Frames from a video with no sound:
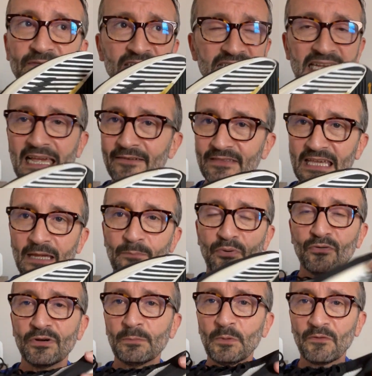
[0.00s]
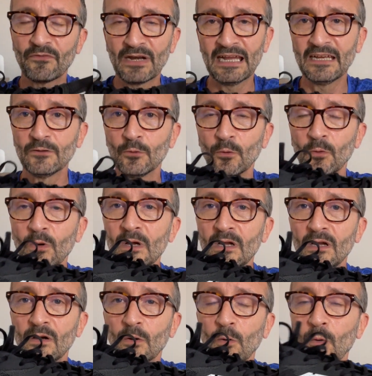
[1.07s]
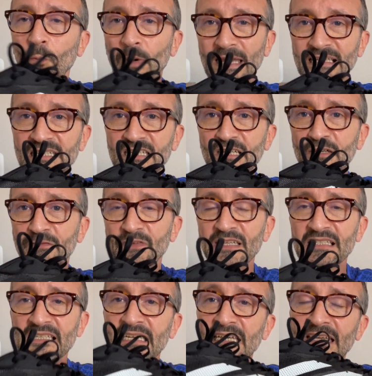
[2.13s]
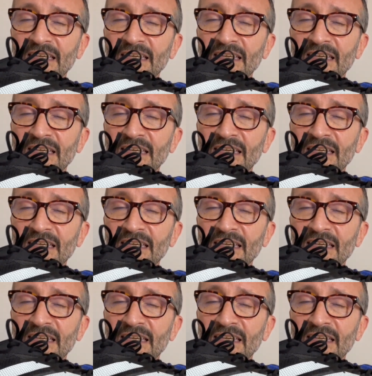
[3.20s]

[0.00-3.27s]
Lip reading: it's out there pouring with rain or wet surface,